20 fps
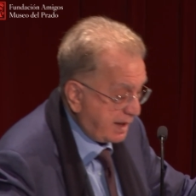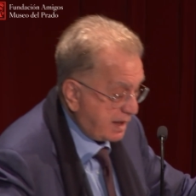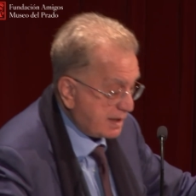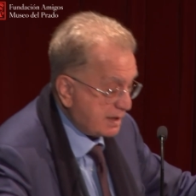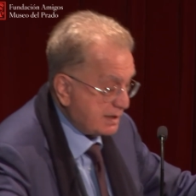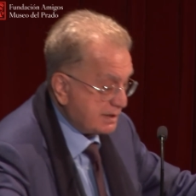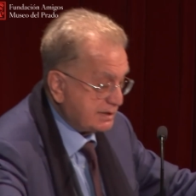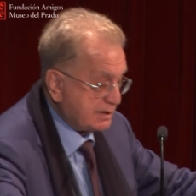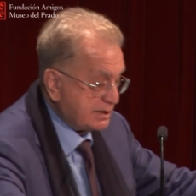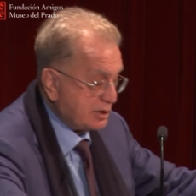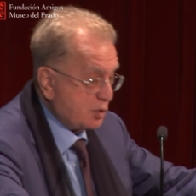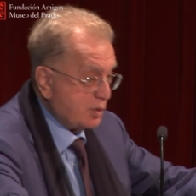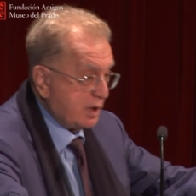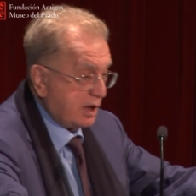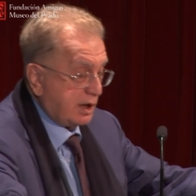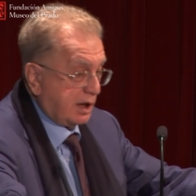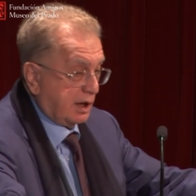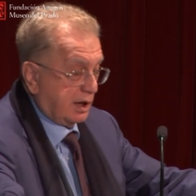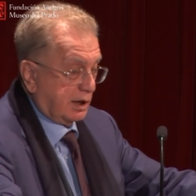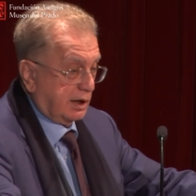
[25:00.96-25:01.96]
Uh, so
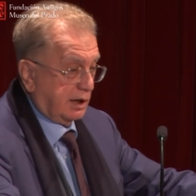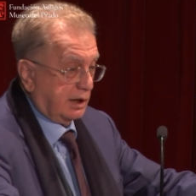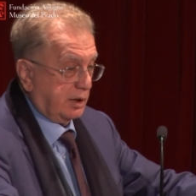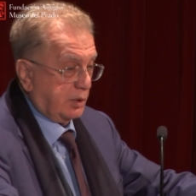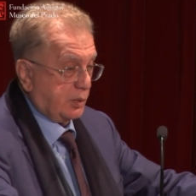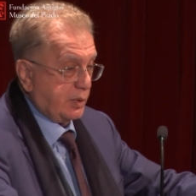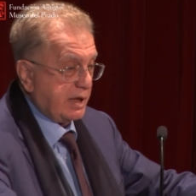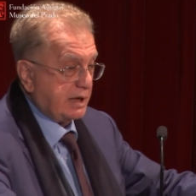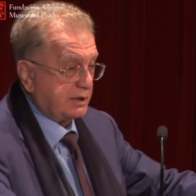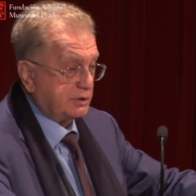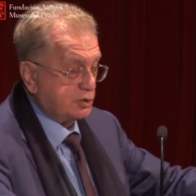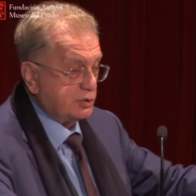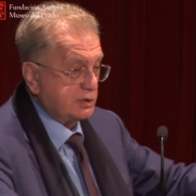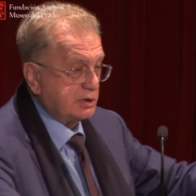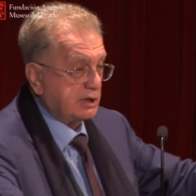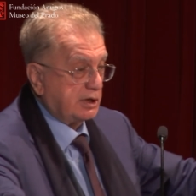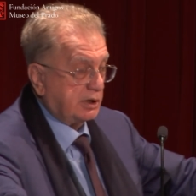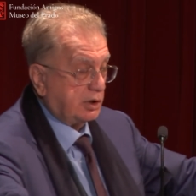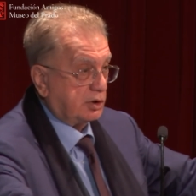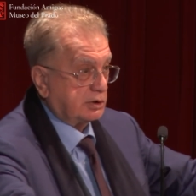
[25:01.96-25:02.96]
uh, we are
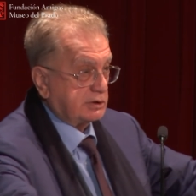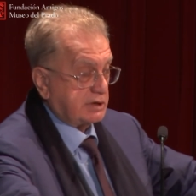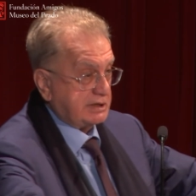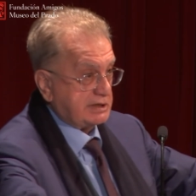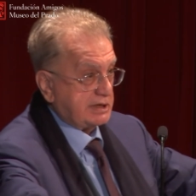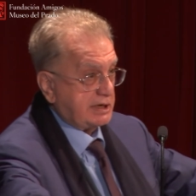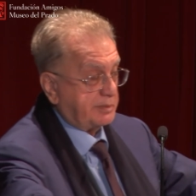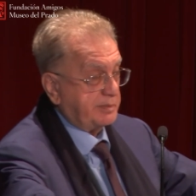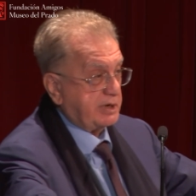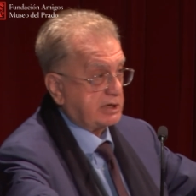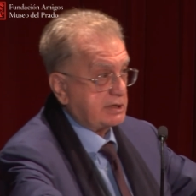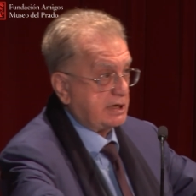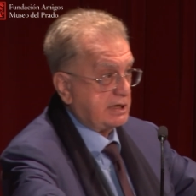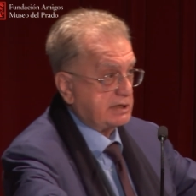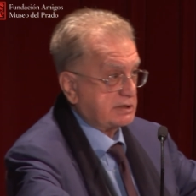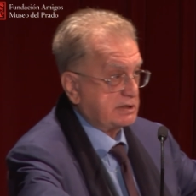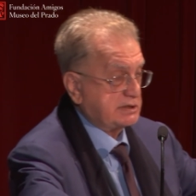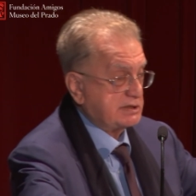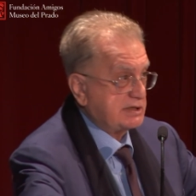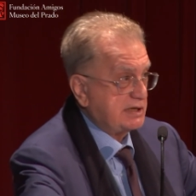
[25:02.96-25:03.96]
doing a lot in the
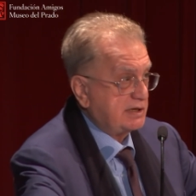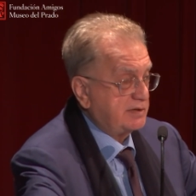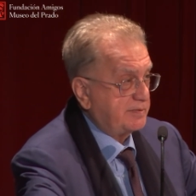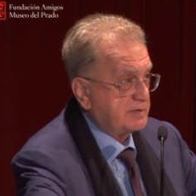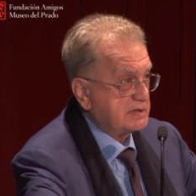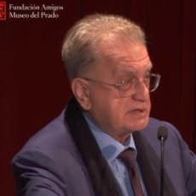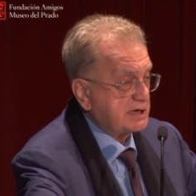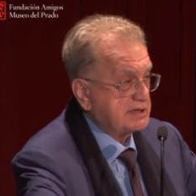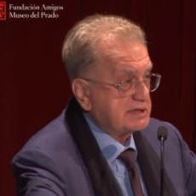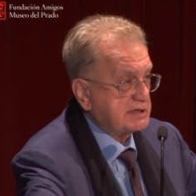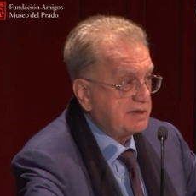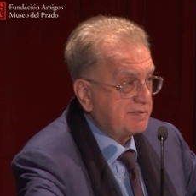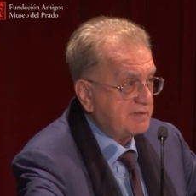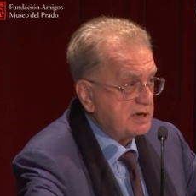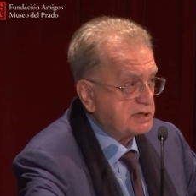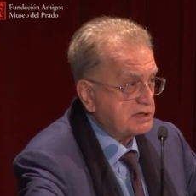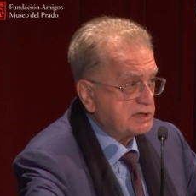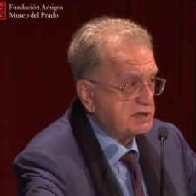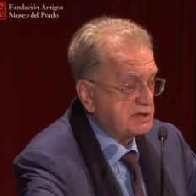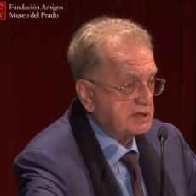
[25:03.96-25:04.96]
Hermitage itself with
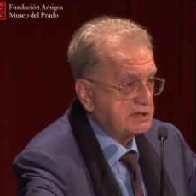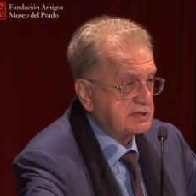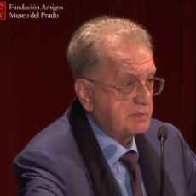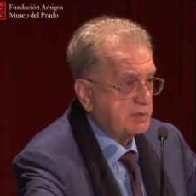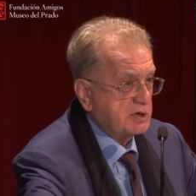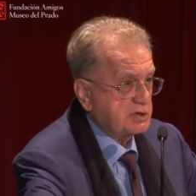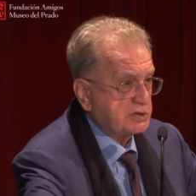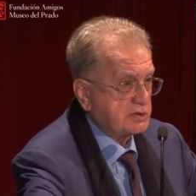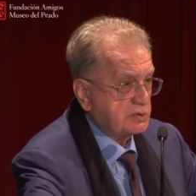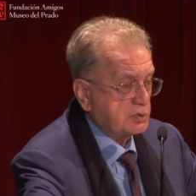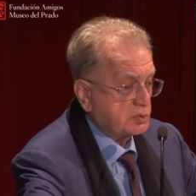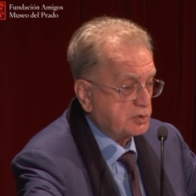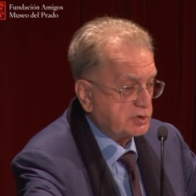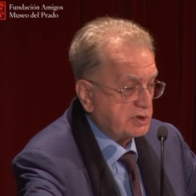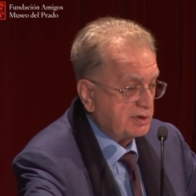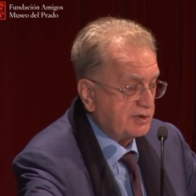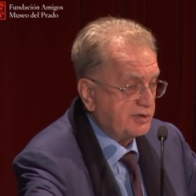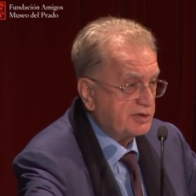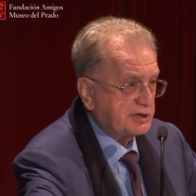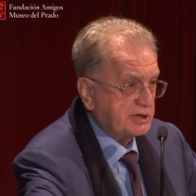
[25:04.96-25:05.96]
excavations and exhibitions to
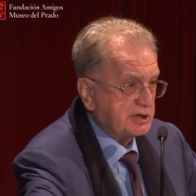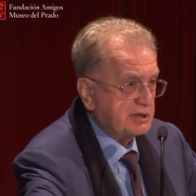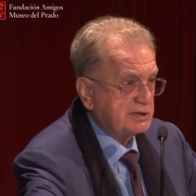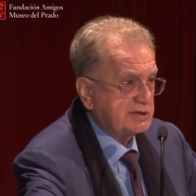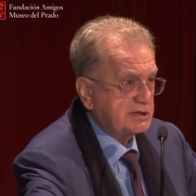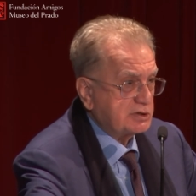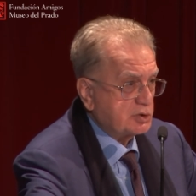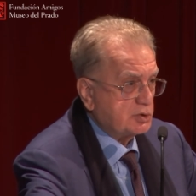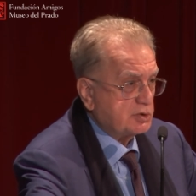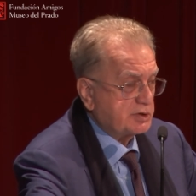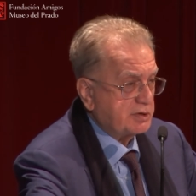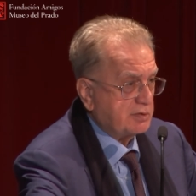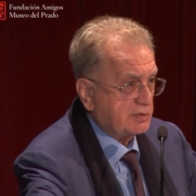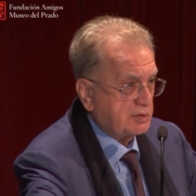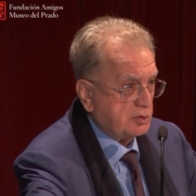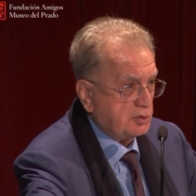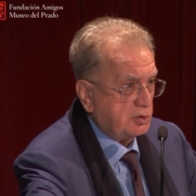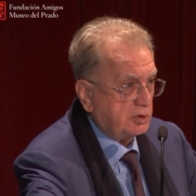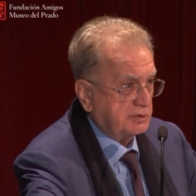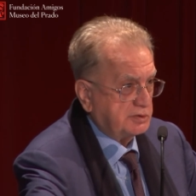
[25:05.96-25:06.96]
tell the real story of the
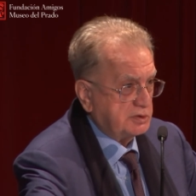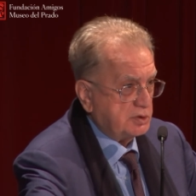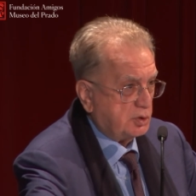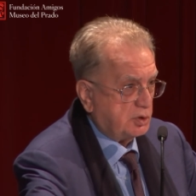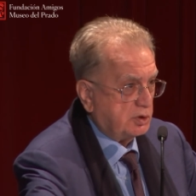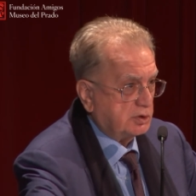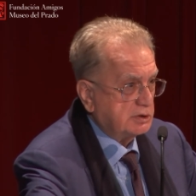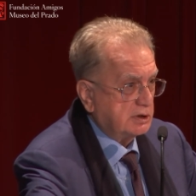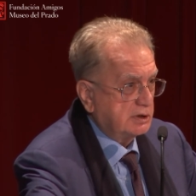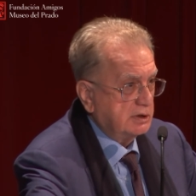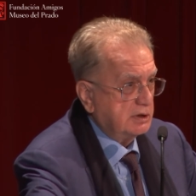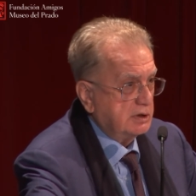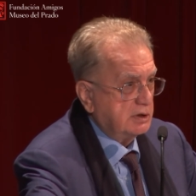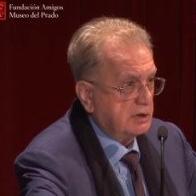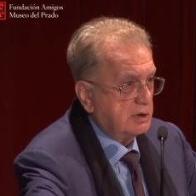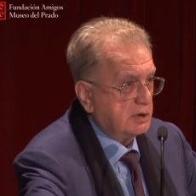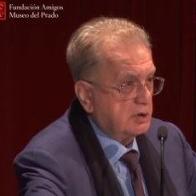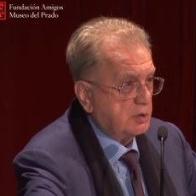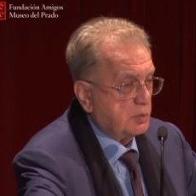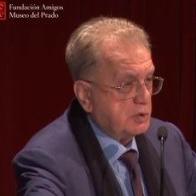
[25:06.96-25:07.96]
Golden Horde,
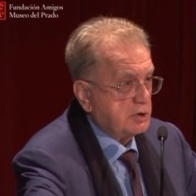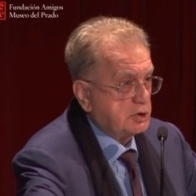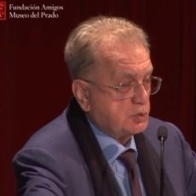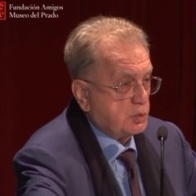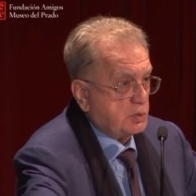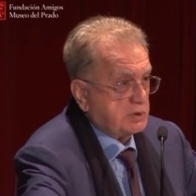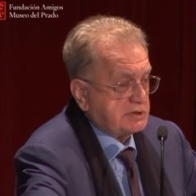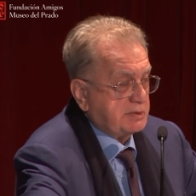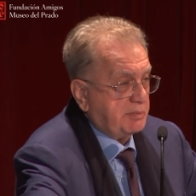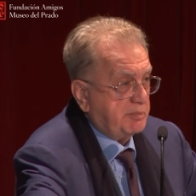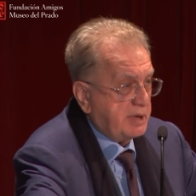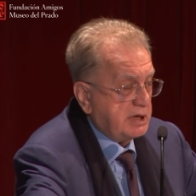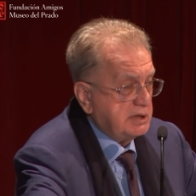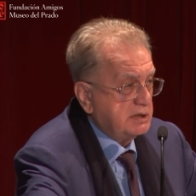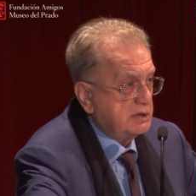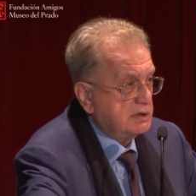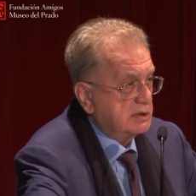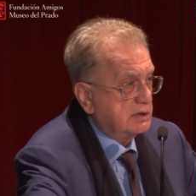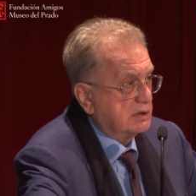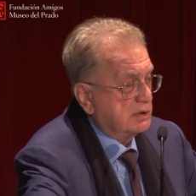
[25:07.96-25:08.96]
which was a
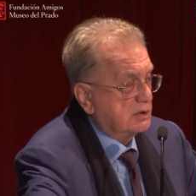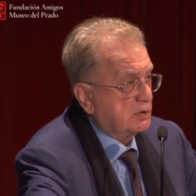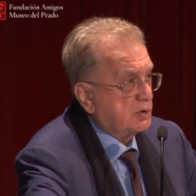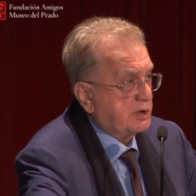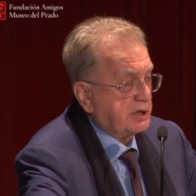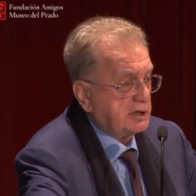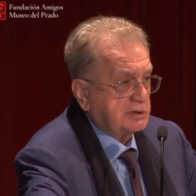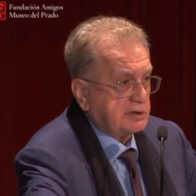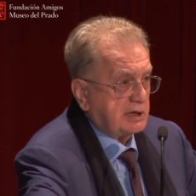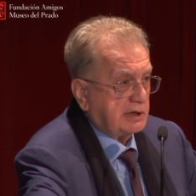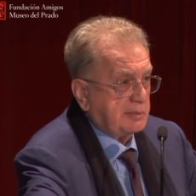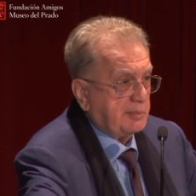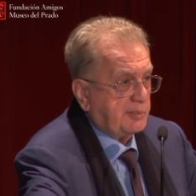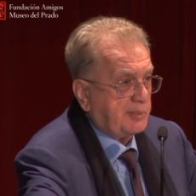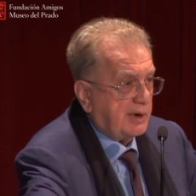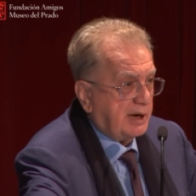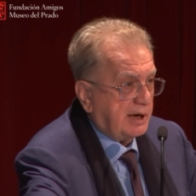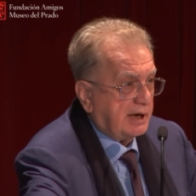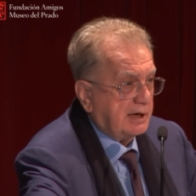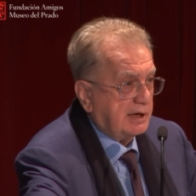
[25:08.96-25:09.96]
big Oriental
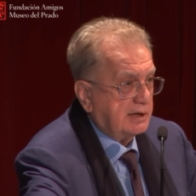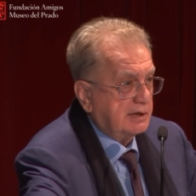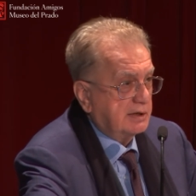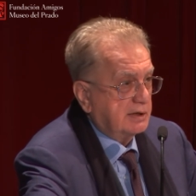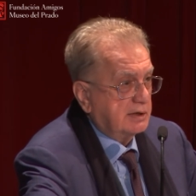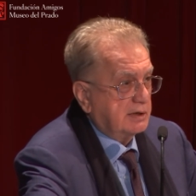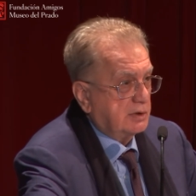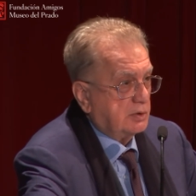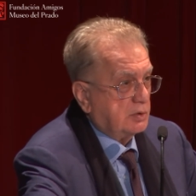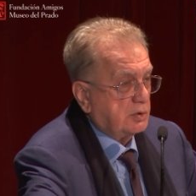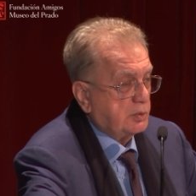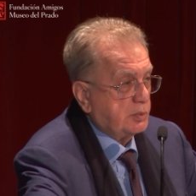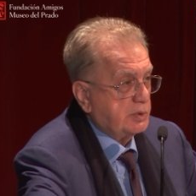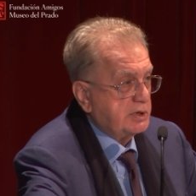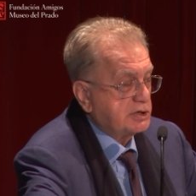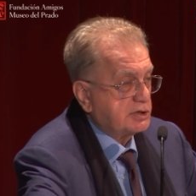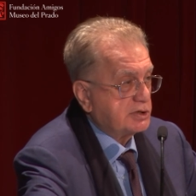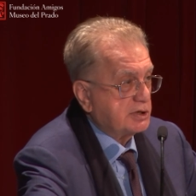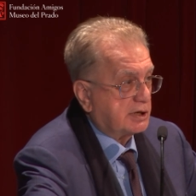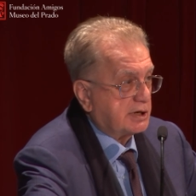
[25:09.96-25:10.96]
empire on
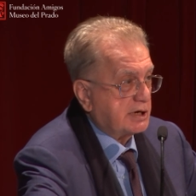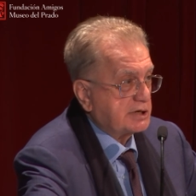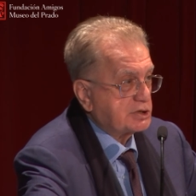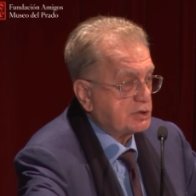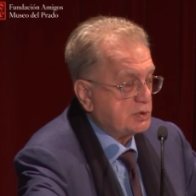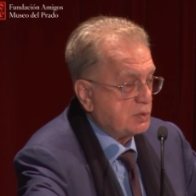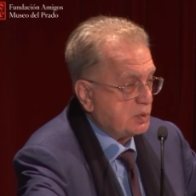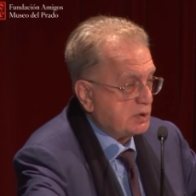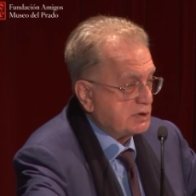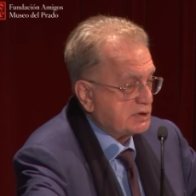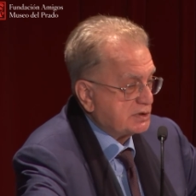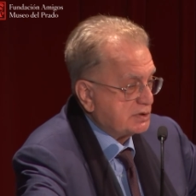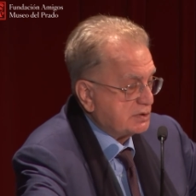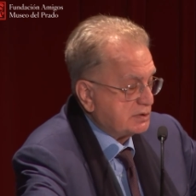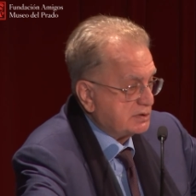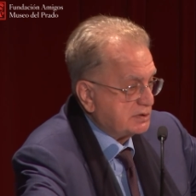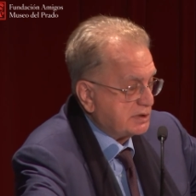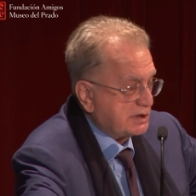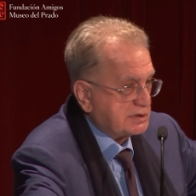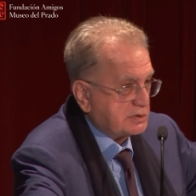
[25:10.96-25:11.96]
which Russia
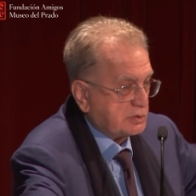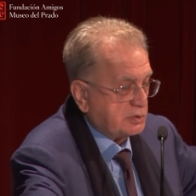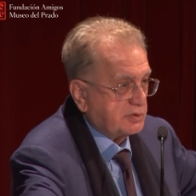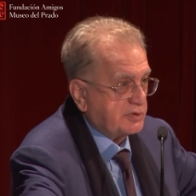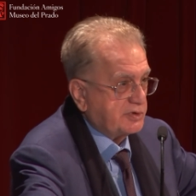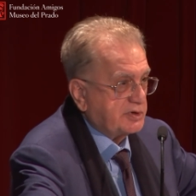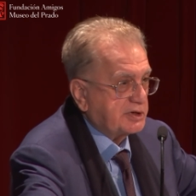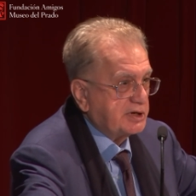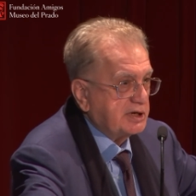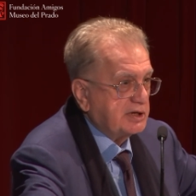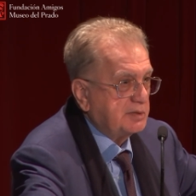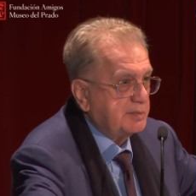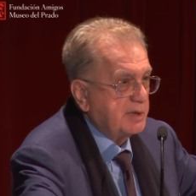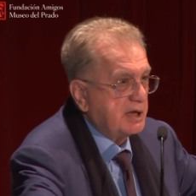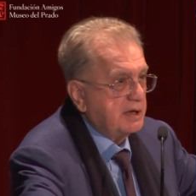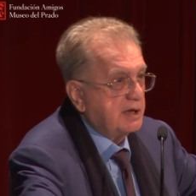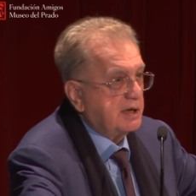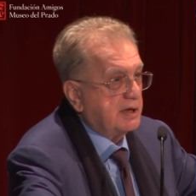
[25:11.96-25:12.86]
was just on the realm.